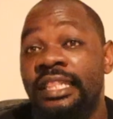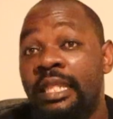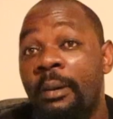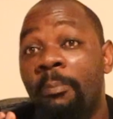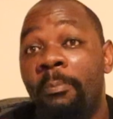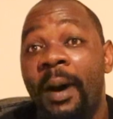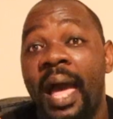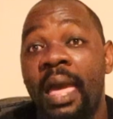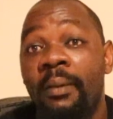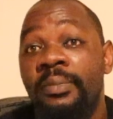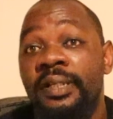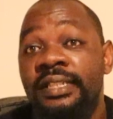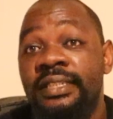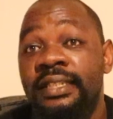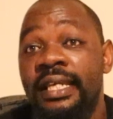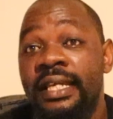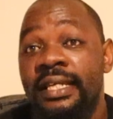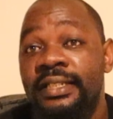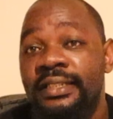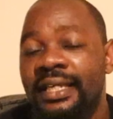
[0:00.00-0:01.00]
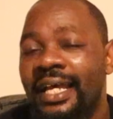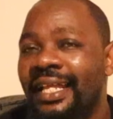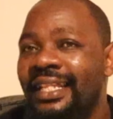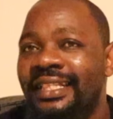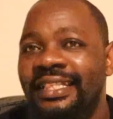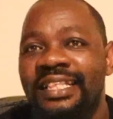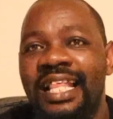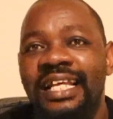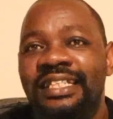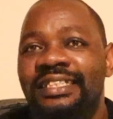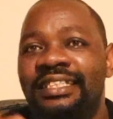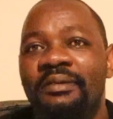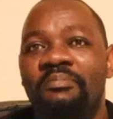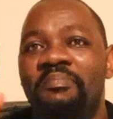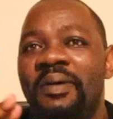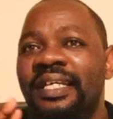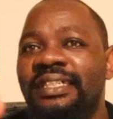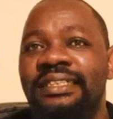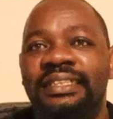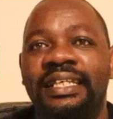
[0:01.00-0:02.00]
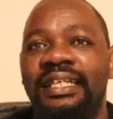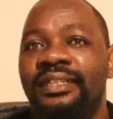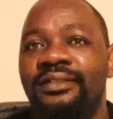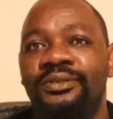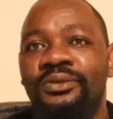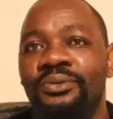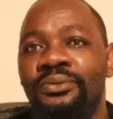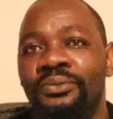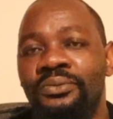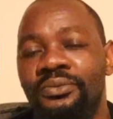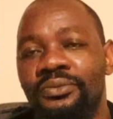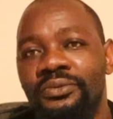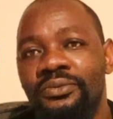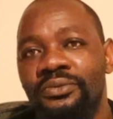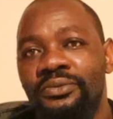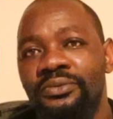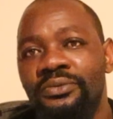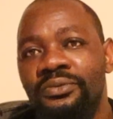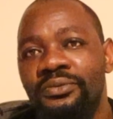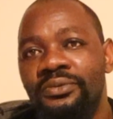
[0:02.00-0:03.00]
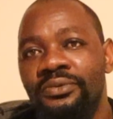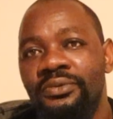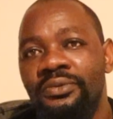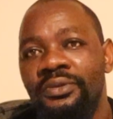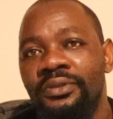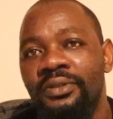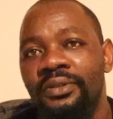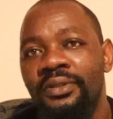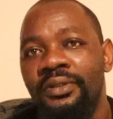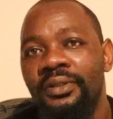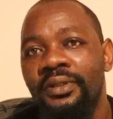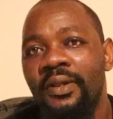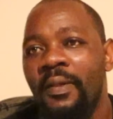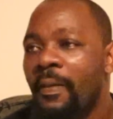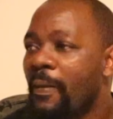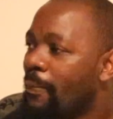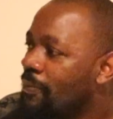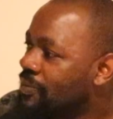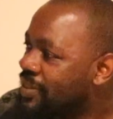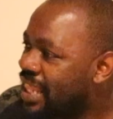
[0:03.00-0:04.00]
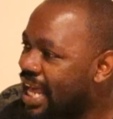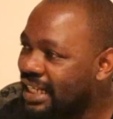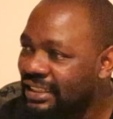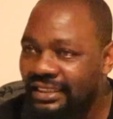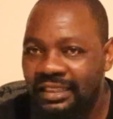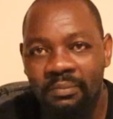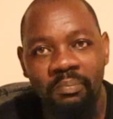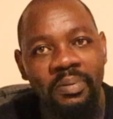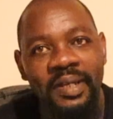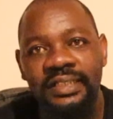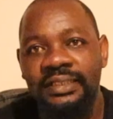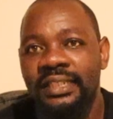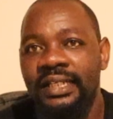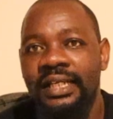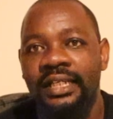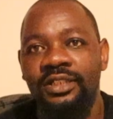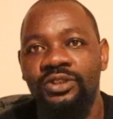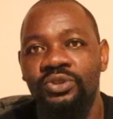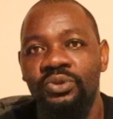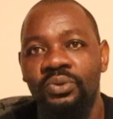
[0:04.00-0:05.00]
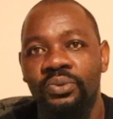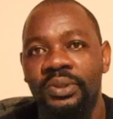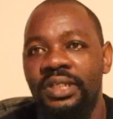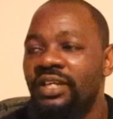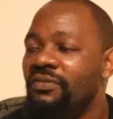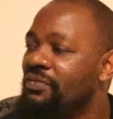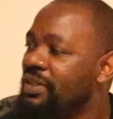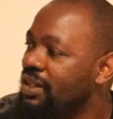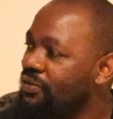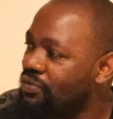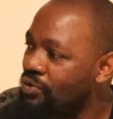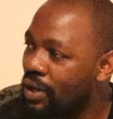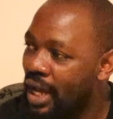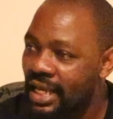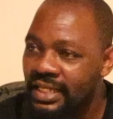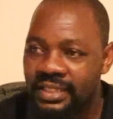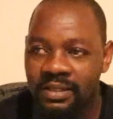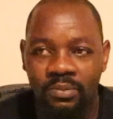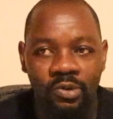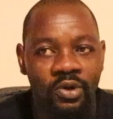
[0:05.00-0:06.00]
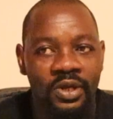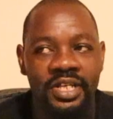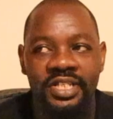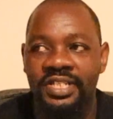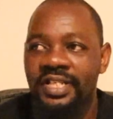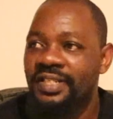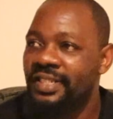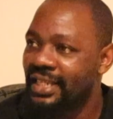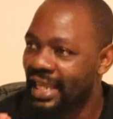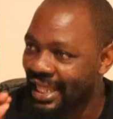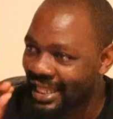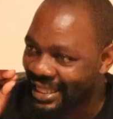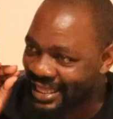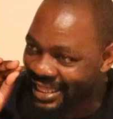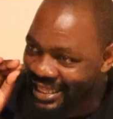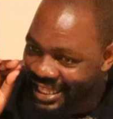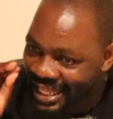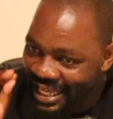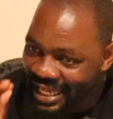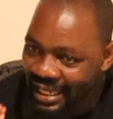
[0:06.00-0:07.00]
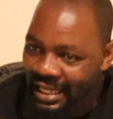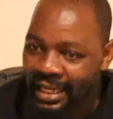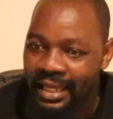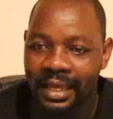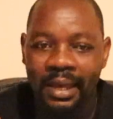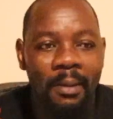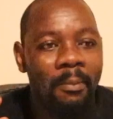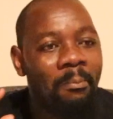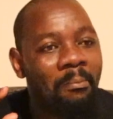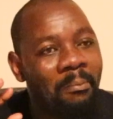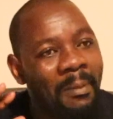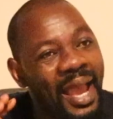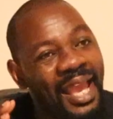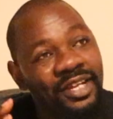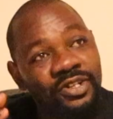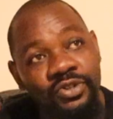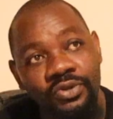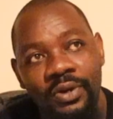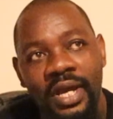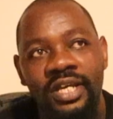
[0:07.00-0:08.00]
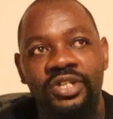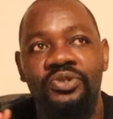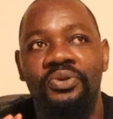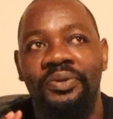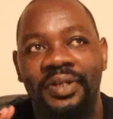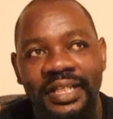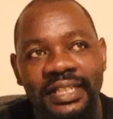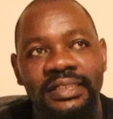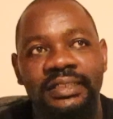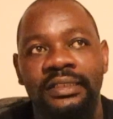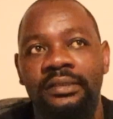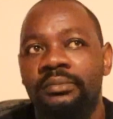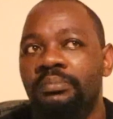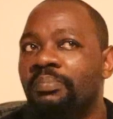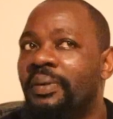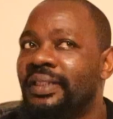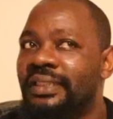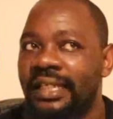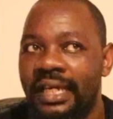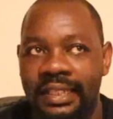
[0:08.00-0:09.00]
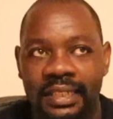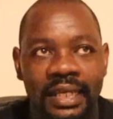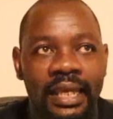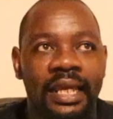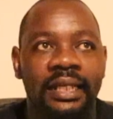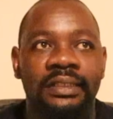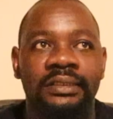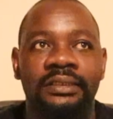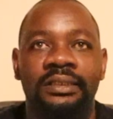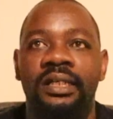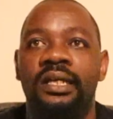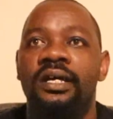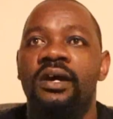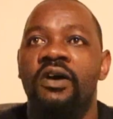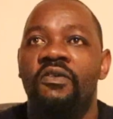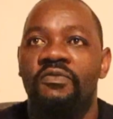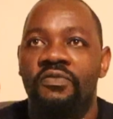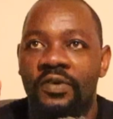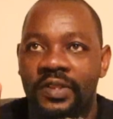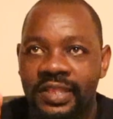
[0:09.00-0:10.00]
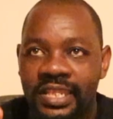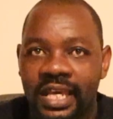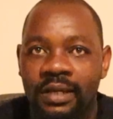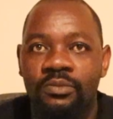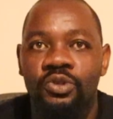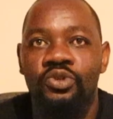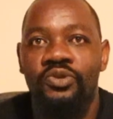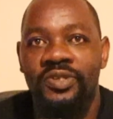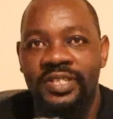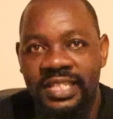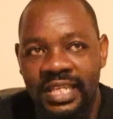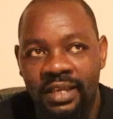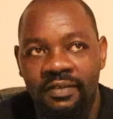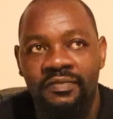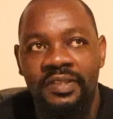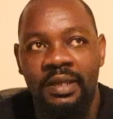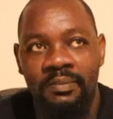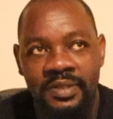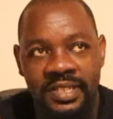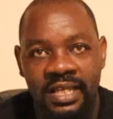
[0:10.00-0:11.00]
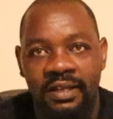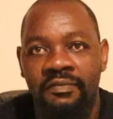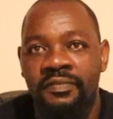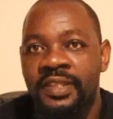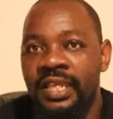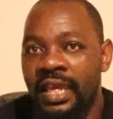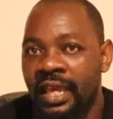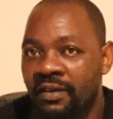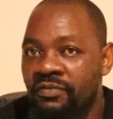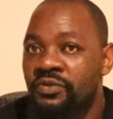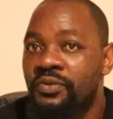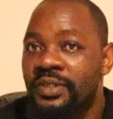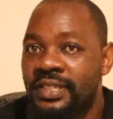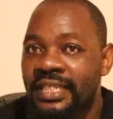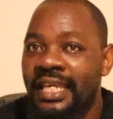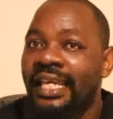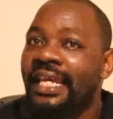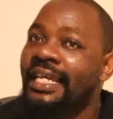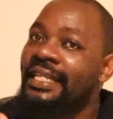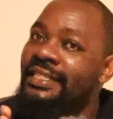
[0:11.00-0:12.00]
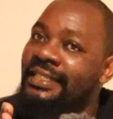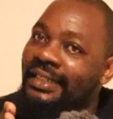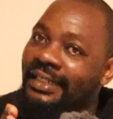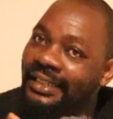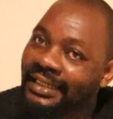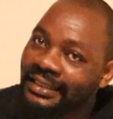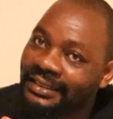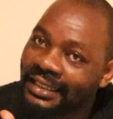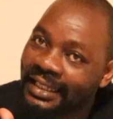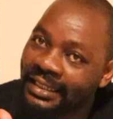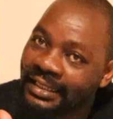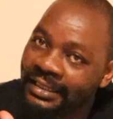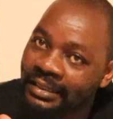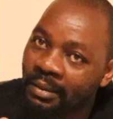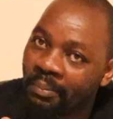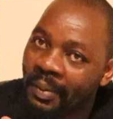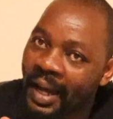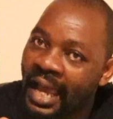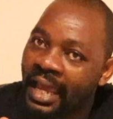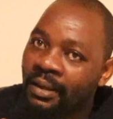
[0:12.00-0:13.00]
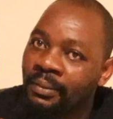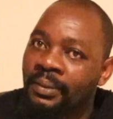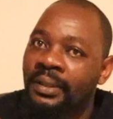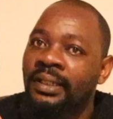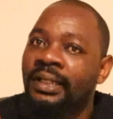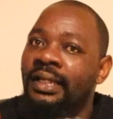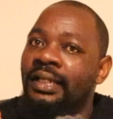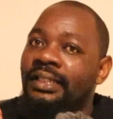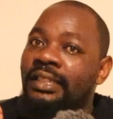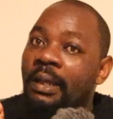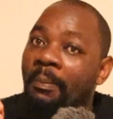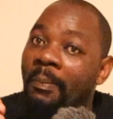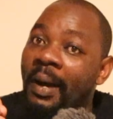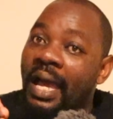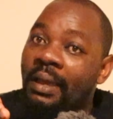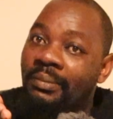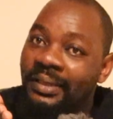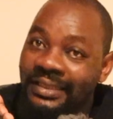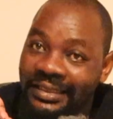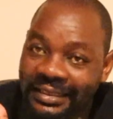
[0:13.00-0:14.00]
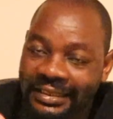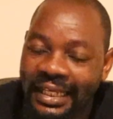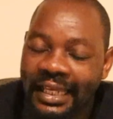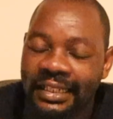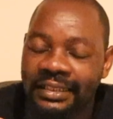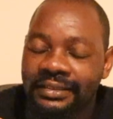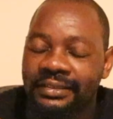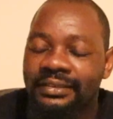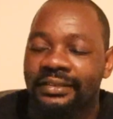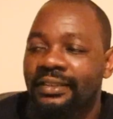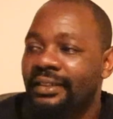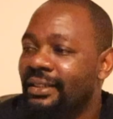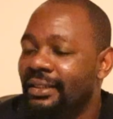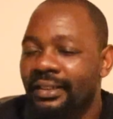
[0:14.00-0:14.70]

The Bible says that's the best they can do. That's the best they can do. Even if you ask them questions, they might try to reason, but at the end, for them to save themselves, they have to say it's written in the Bible. The Bible says.